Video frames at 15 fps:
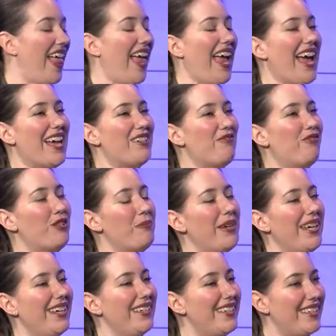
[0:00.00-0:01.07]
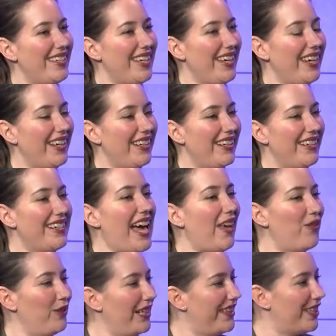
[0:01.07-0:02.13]
And for me, seeing
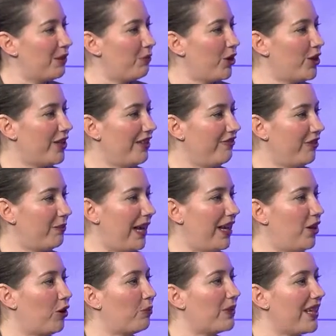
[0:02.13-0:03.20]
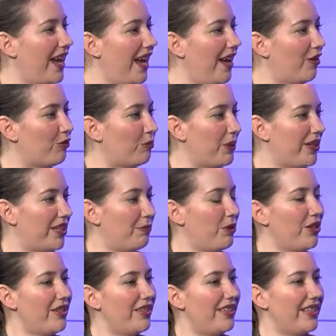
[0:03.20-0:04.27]
not only this person from my hometown, but this
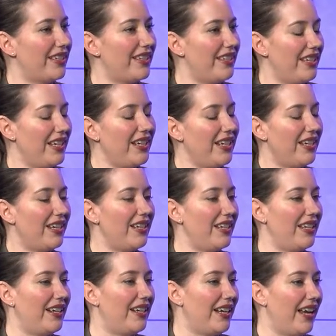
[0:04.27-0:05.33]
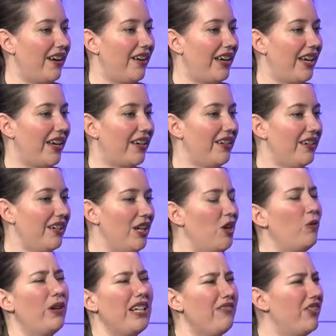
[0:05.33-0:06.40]
person succeeded in an area
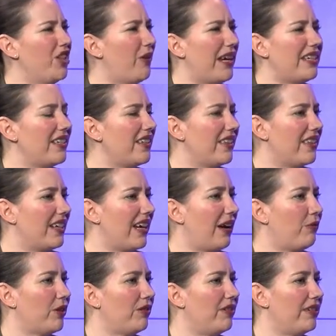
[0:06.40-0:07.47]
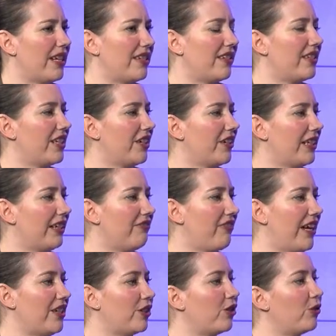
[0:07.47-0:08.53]
where, even though I didn't think I would necessarily
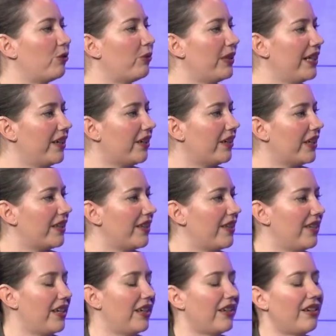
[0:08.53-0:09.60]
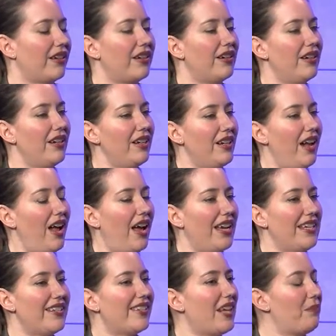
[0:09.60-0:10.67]
find a career in the theater,
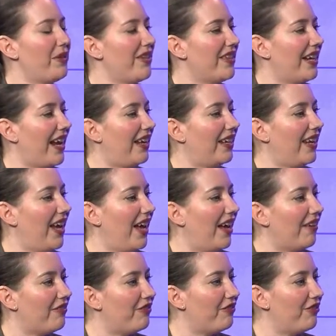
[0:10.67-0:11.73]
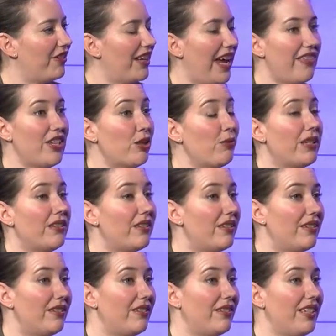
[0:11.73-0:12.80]
in something that I loved, and this
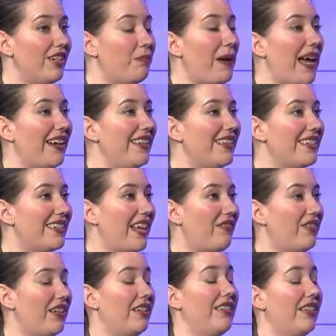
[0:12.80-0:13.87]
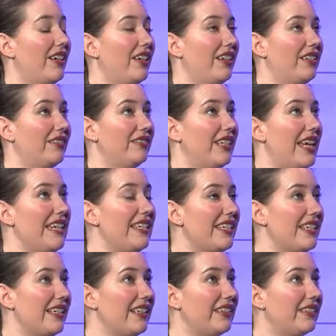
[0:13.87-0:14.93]
was, back in the
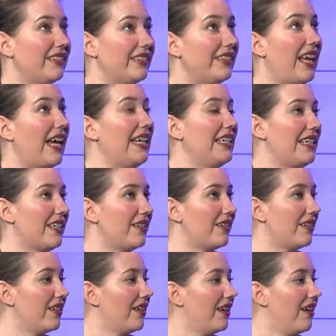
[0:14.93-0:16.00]
1890s,